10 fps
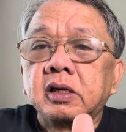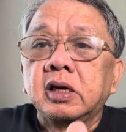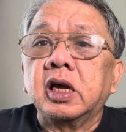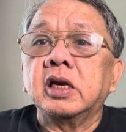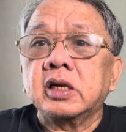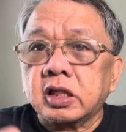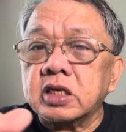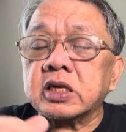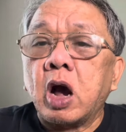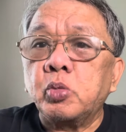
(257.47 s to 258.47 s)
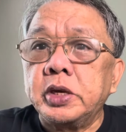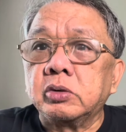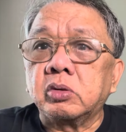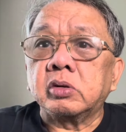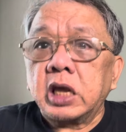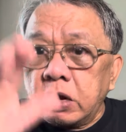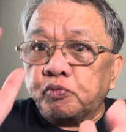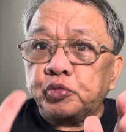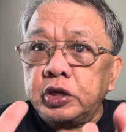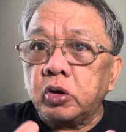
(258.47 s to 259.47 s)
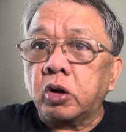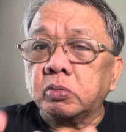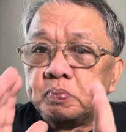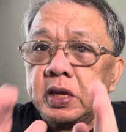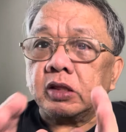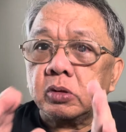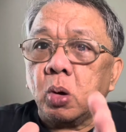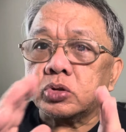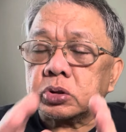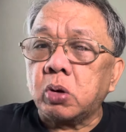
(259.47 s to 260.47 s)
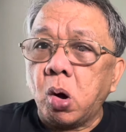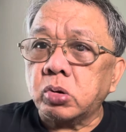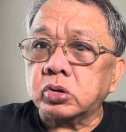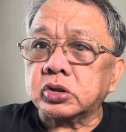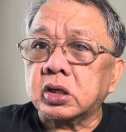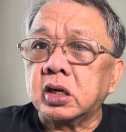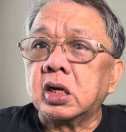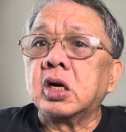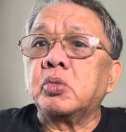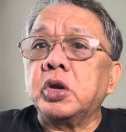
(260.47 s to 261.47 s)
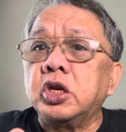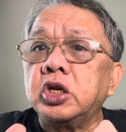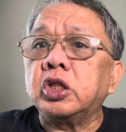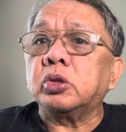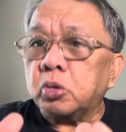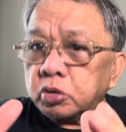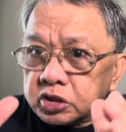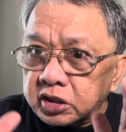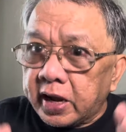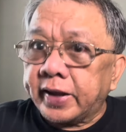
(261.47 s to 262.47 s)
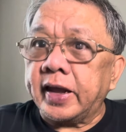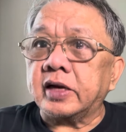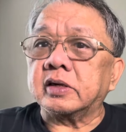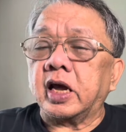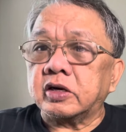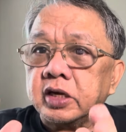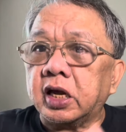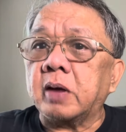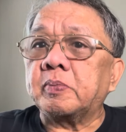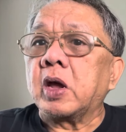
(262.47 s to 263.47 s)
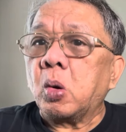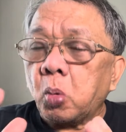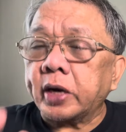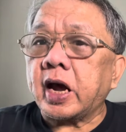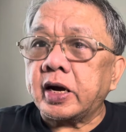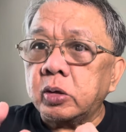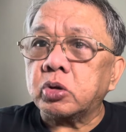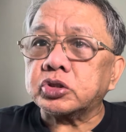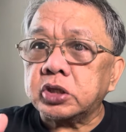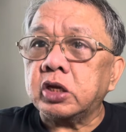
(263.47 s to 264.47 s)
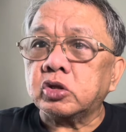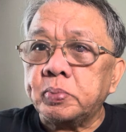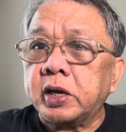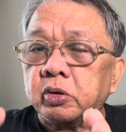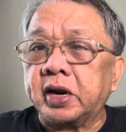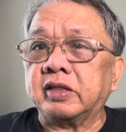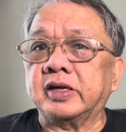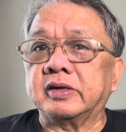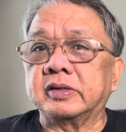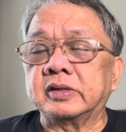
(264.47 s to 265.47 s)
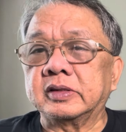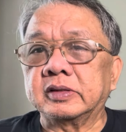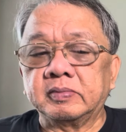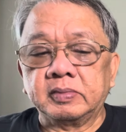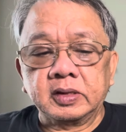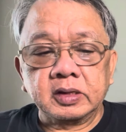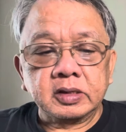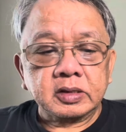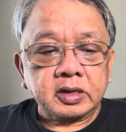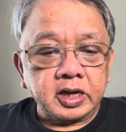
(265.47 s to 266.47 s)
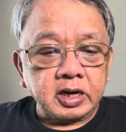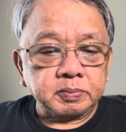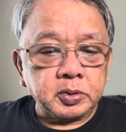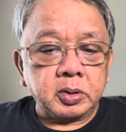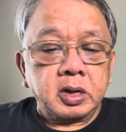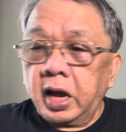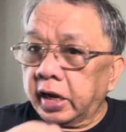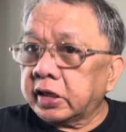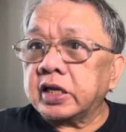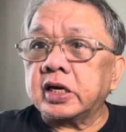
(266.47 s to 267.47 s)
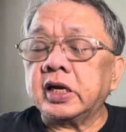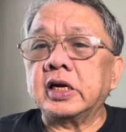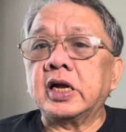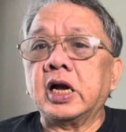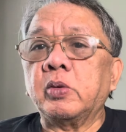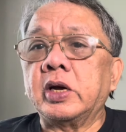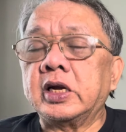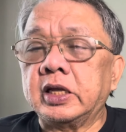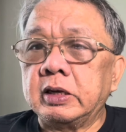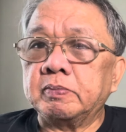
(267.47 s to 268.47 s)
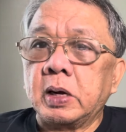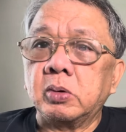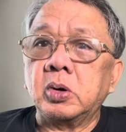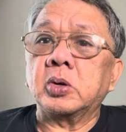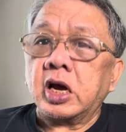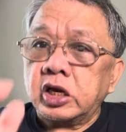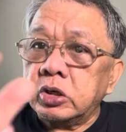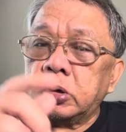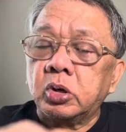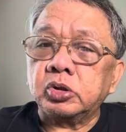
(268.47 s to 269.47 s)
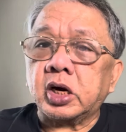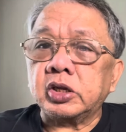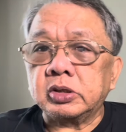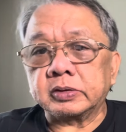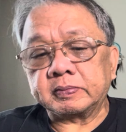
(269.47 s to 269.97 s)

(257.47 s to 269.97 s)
And that is how we grow. If we don't meet those goals, we need to sit again and take up what are those things to be corrected. Ganyan po. At ganyan ang ginagawa ng ating Pangulo na kinokontra nyo.